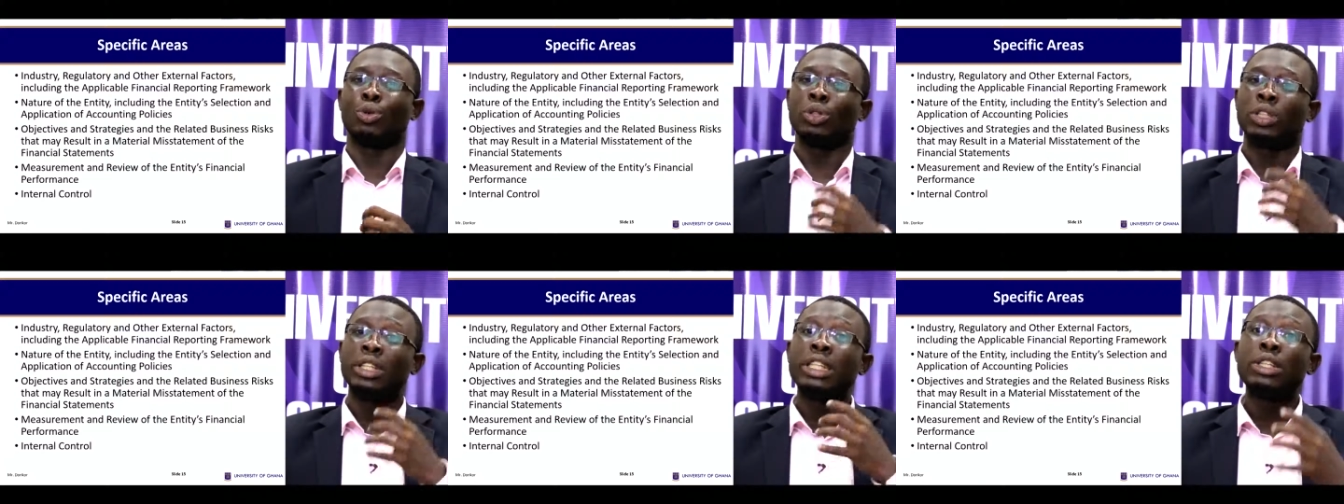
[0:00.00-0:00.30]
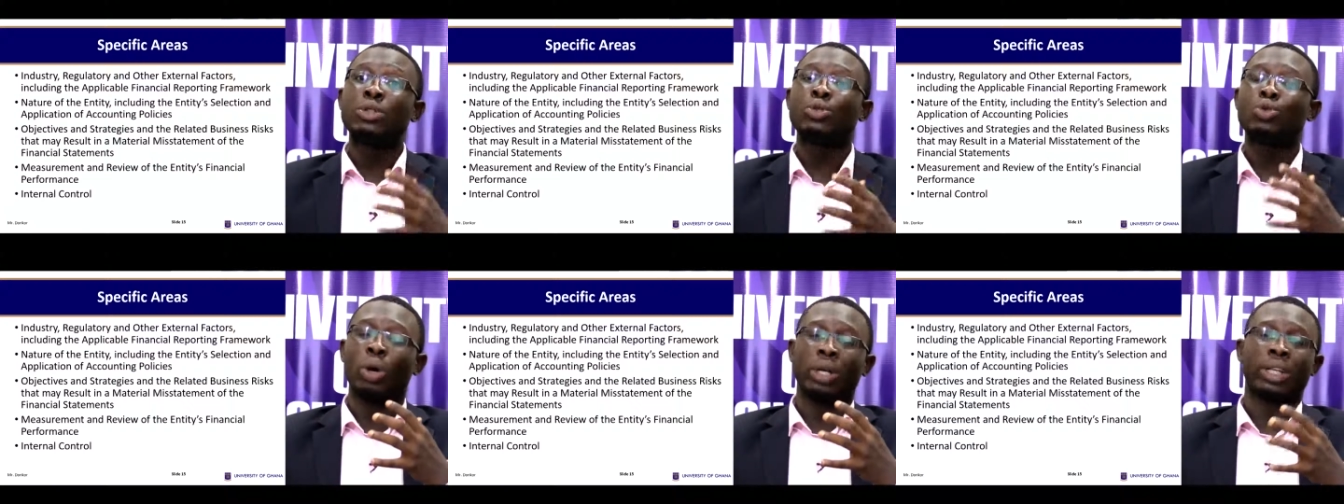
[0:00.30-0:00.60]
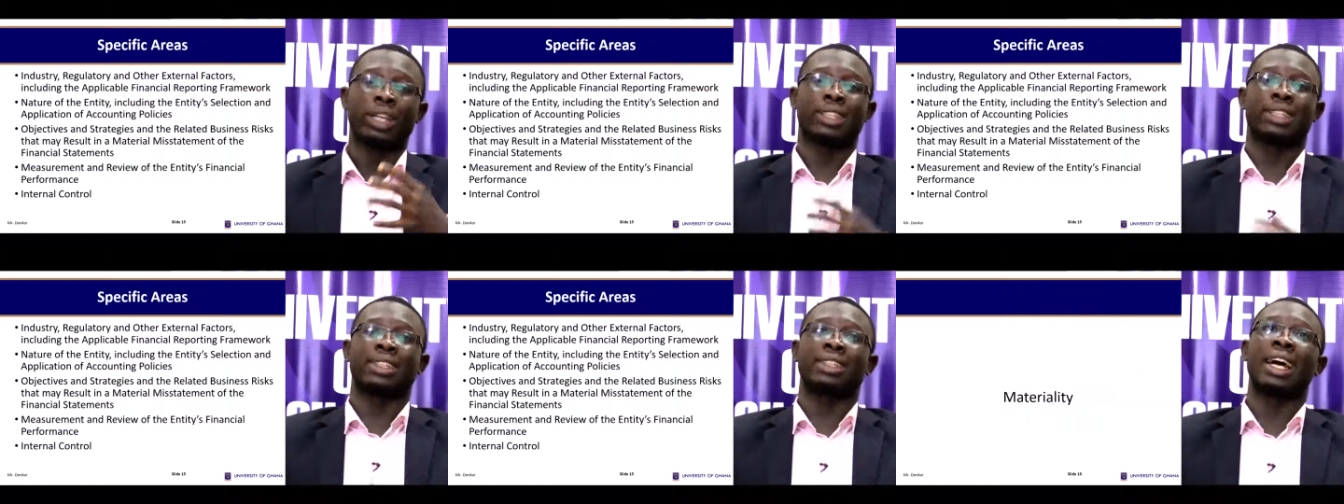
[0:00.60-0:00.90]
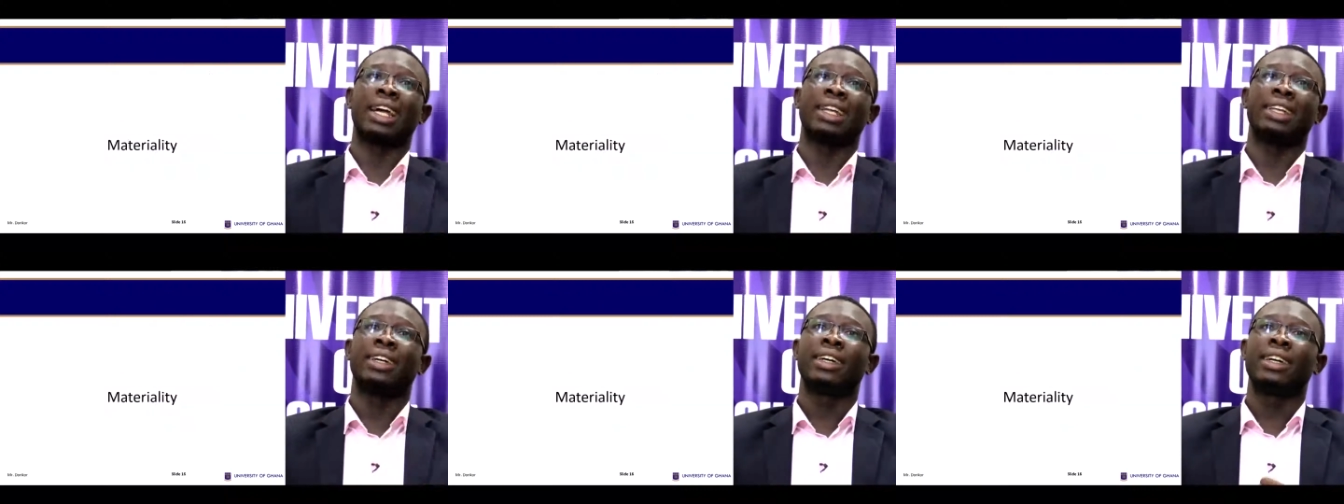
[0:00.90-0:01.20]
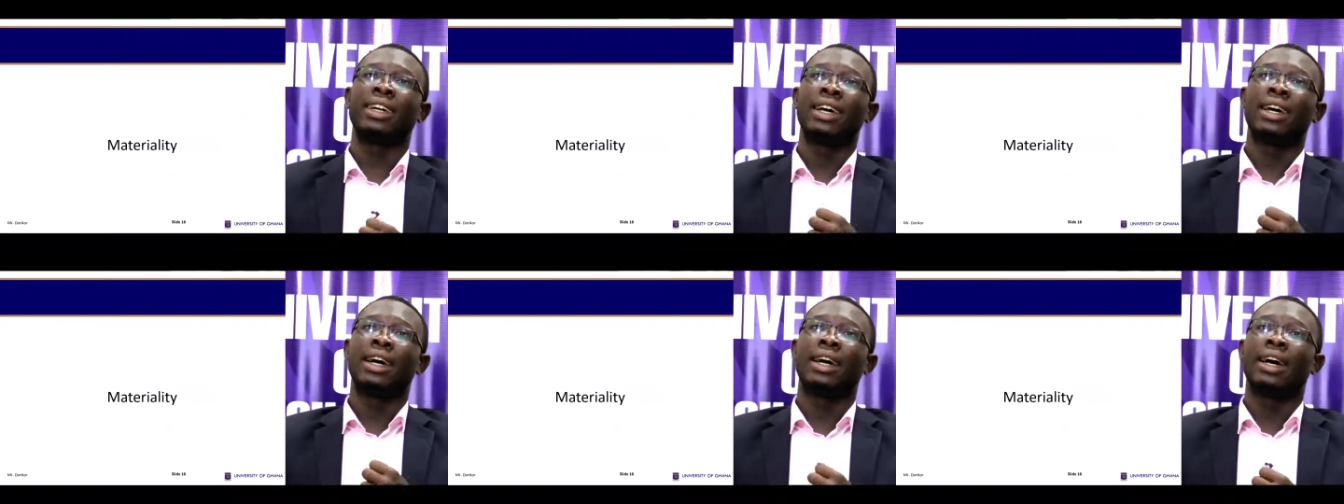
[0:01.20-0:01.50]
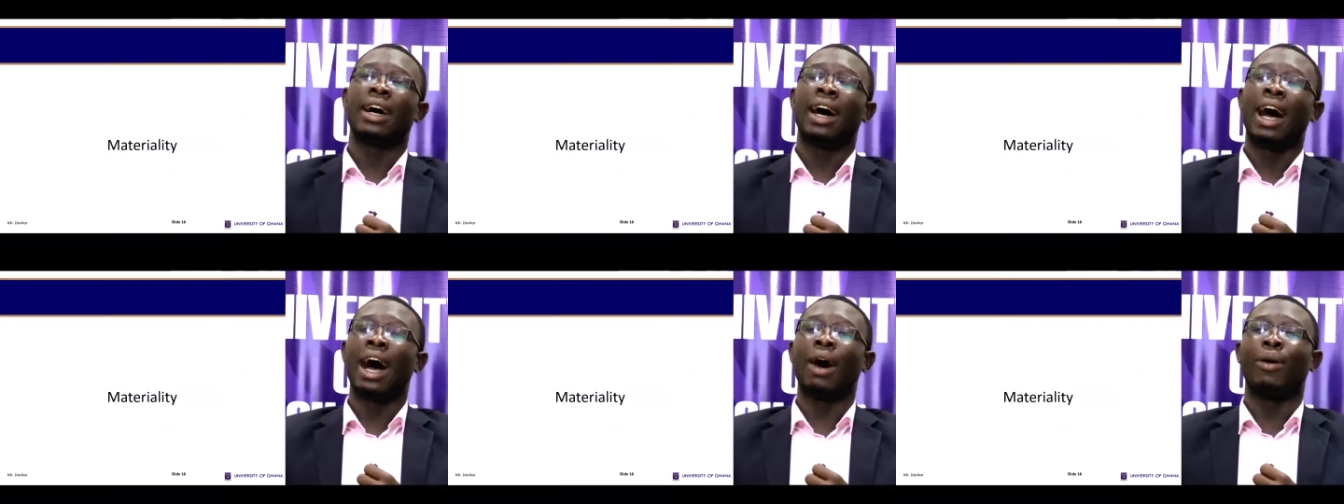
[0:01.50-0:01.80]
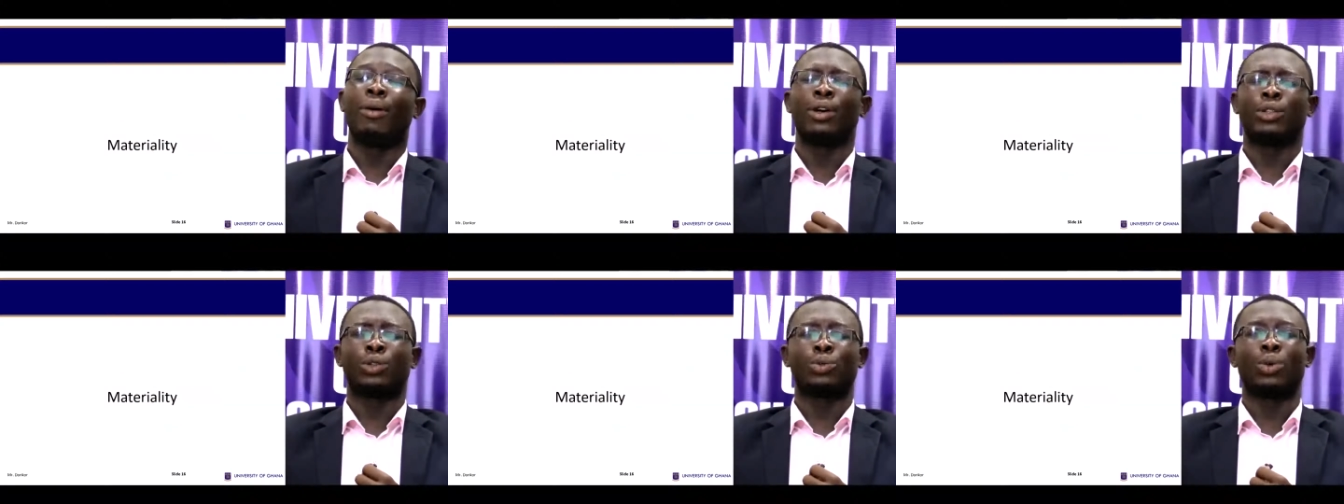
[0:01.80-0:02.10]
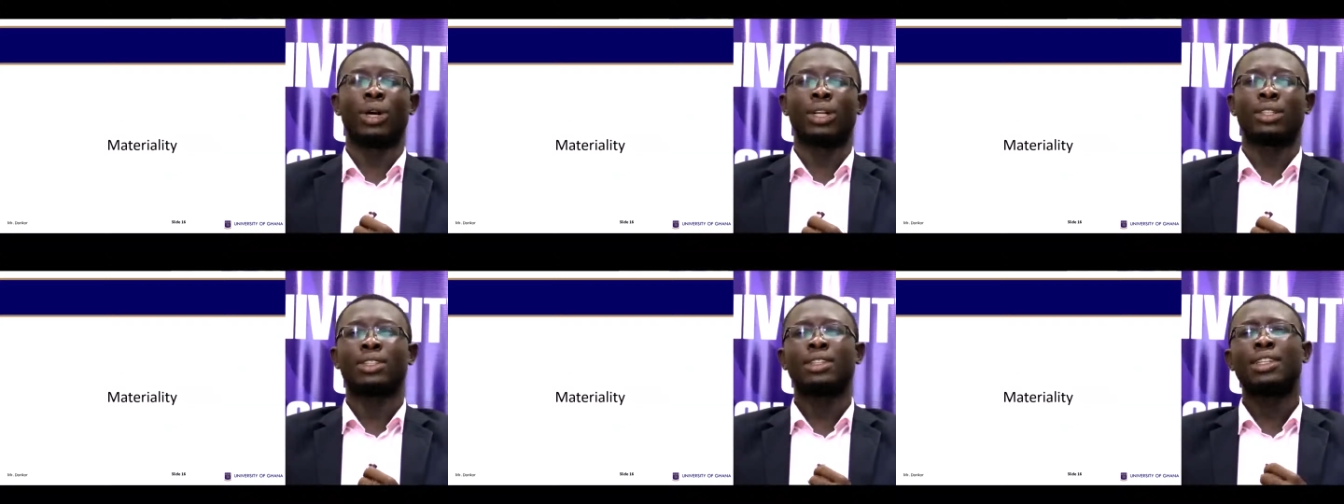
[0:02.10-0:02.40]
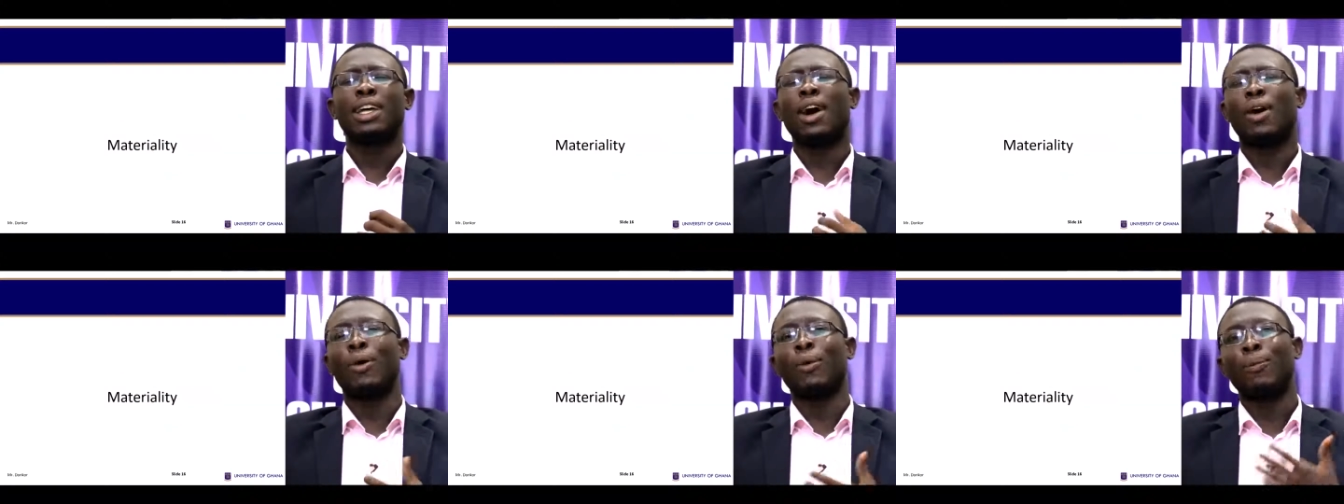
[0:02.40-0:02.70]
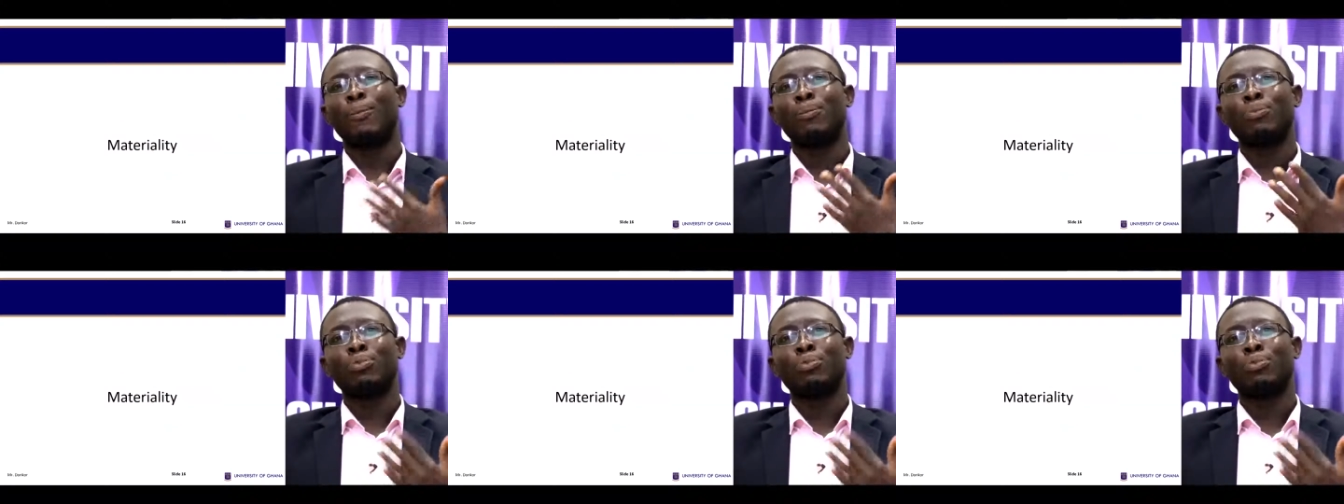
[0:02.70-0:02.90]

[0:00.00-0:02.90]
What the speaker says: Need to understand how it works. Now,